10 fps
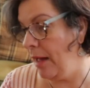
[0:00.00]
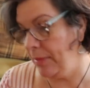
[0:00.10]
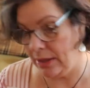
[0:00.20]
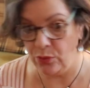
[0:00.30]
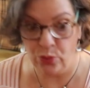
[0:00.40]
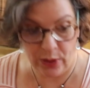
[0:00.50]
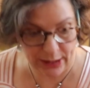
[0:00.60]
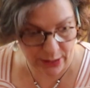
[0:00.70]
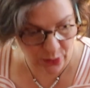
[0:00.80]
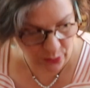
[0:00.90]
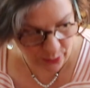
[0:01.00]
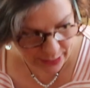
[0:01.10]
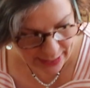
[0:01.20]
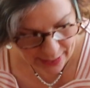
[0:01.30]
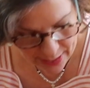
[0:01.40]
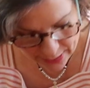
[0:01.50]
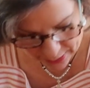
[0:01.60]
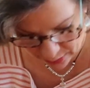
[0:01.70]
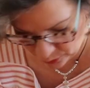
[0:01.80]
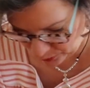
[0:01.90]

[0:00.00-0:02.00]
I mean, really cool looking. Now,